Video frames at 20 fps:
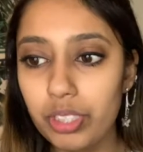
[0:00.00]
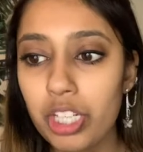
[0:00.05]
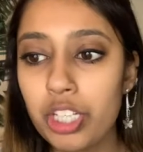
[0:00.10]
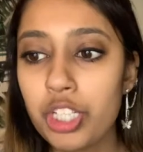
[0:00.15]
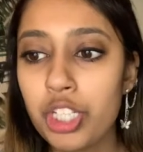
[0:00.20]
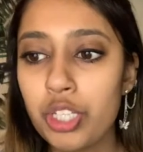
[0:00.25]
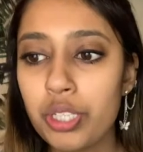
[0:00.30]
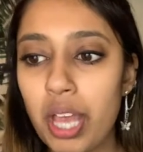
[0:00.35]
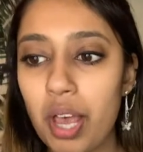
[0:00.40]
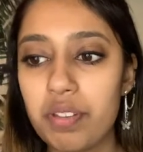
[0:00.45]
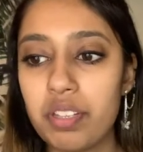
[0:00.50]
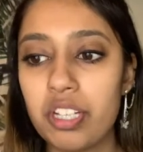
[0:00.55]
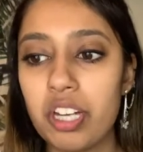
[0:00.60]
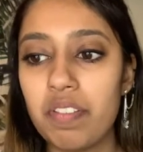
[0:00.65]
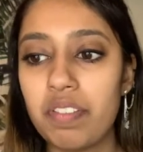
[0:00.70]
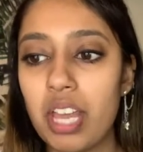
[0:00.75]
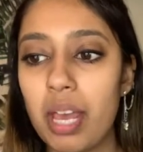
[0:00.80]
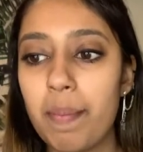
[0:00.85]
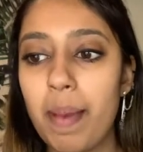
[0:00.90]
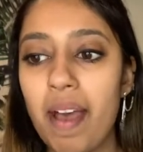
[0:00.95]
2,000
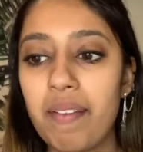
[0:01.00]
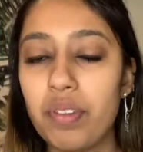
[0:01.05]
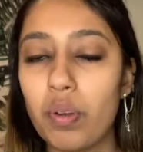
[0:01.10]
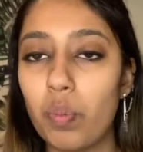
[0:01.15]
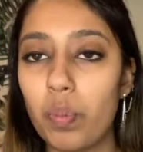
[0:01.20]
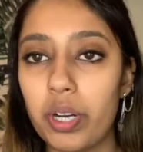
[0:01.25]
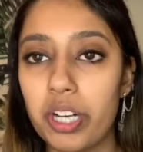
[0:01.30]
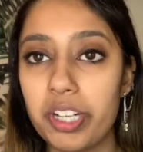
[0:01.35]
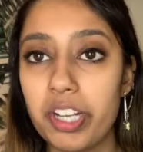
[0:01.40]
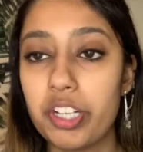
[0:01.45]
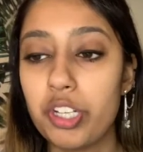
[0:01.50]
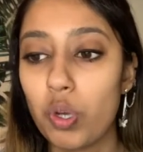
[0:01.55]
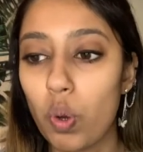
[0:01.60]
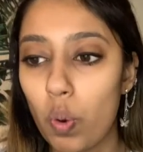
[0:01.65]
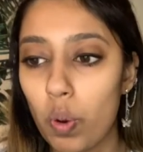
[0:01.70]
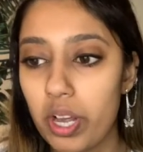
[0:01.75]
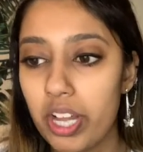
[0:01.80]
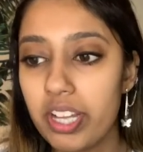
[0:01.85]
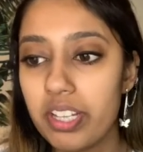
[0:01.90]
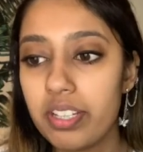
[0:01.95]
of them have the word
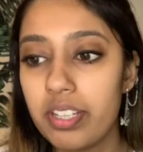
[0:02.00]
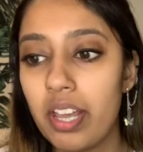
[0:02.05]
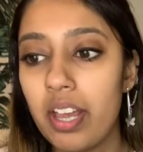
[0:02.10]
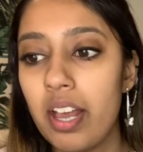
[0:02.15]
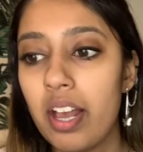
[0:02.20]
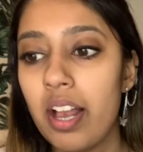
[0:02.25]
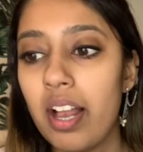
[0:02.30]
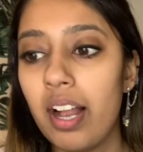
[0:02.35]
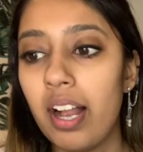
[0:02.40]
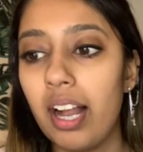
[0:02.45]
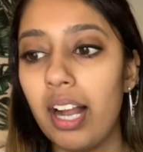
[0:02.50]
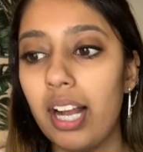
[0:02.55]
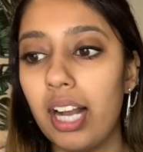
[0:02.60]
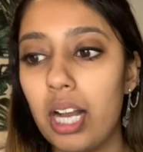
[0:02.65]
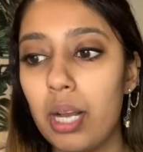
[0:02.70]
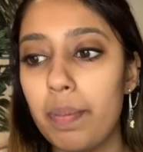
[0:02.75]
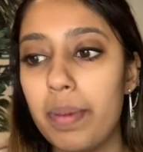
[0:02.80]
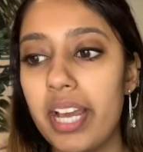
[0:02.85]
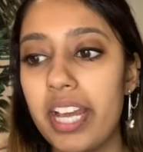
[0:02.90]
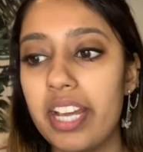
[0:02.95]
toys.
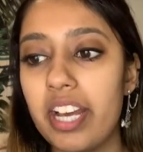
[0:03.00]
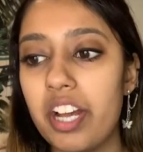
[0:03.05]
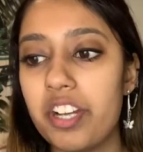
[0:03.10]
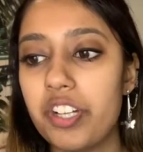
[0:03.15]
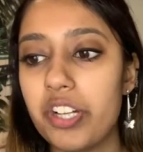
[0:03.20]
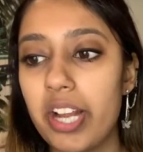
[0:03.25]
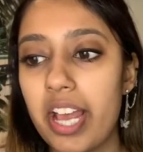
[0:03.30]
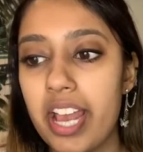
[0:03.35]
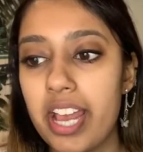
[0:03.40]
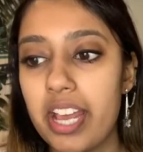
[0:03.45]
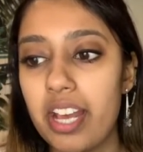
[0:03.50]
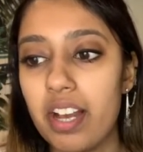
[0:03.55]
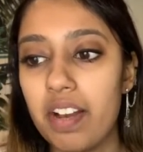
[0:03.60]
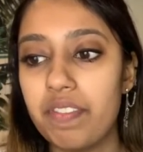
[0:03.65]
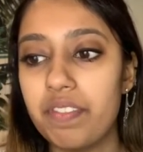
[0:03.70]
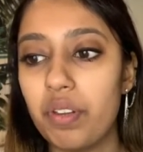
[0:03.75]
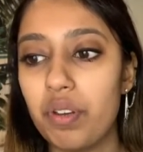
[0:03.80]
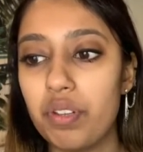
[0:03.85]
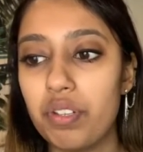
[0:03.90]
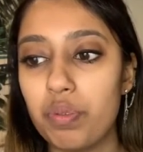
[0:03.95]
808
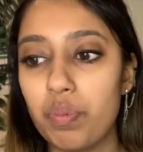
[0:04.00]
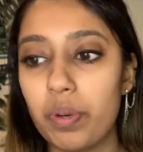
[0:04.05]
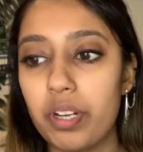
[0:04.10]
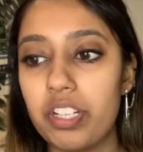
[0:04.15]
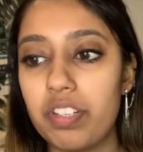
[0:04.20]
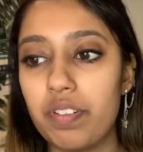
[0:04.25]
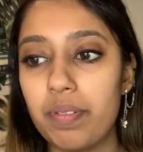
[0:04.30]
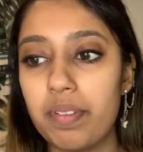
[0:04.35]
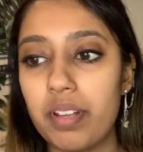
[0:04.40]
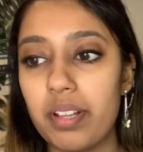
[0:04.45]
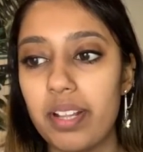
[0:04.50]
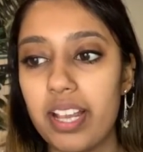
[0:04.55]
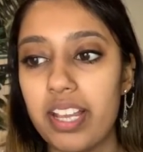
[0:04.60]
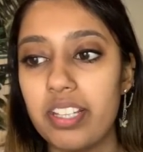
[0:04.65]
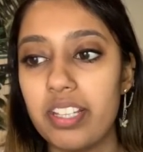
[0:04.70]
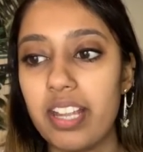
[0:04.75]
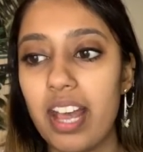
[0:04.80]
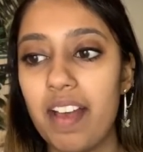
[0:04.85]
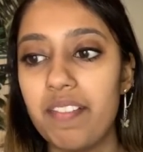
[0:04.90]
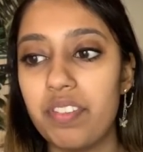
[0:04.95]
of those words from the
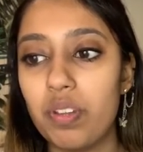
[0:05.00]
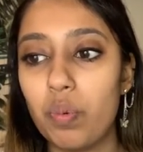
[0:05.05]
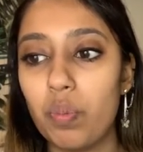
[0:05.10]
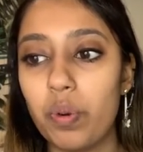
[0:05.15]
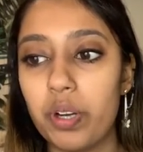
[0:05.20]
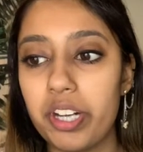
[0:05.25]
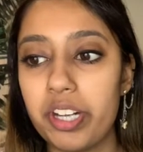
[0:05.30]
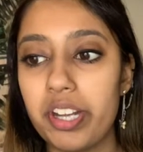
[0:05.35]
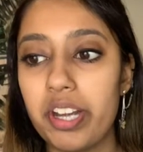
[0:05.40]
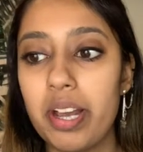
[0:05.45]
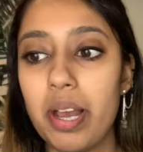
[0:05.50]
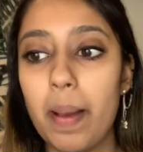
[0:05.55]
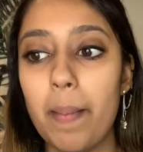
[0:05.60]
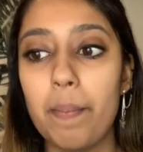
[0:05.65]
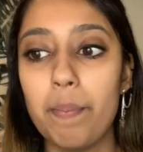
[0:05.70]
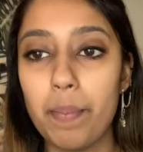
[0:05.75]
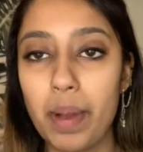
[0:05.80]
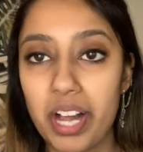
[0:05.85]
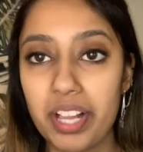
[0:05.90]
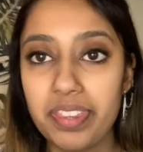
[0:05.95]
list have the word
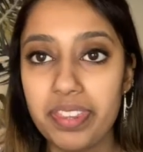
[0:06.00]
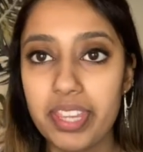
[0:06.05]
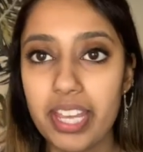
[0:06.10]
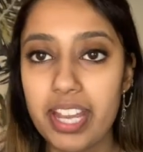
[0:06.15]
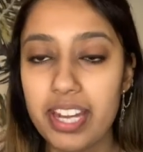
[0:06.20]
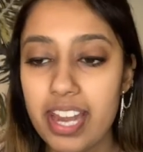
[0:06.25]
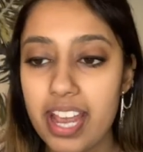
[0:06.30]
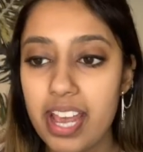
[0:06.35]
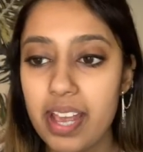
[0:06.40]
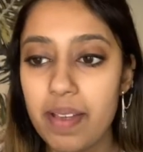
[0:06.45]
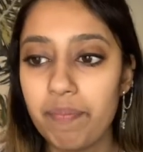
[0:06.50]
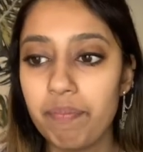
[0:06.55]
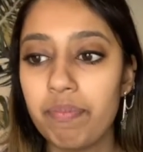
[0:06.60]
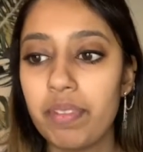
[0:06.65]
month in it.